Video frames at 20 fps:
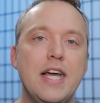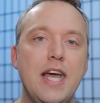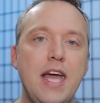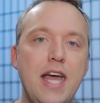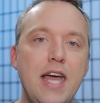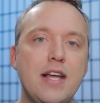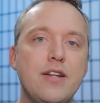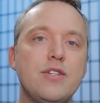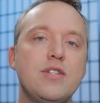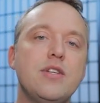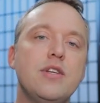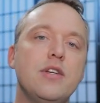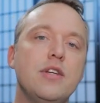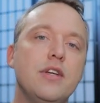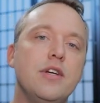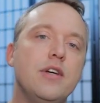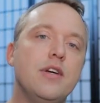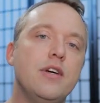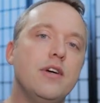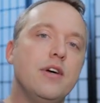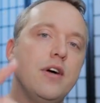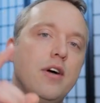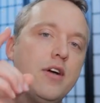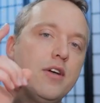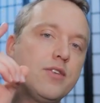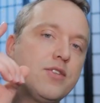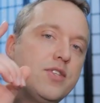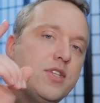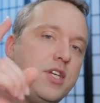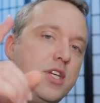And
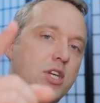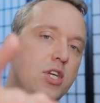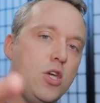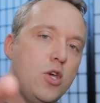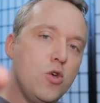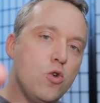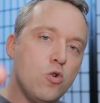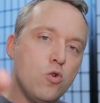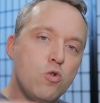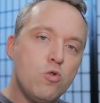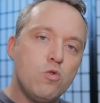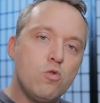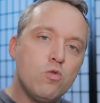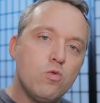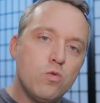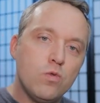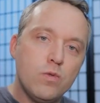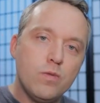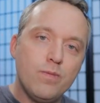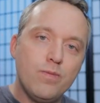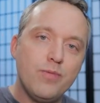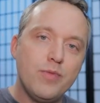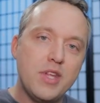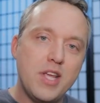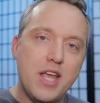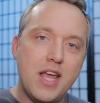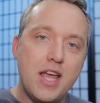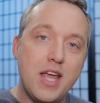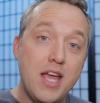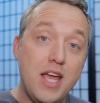I'll see you
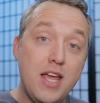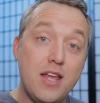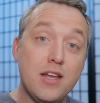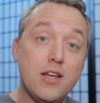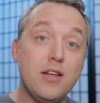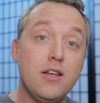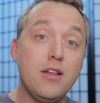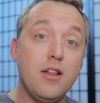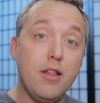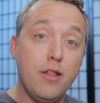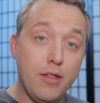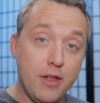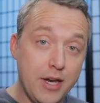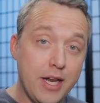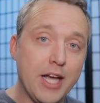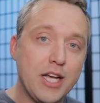in the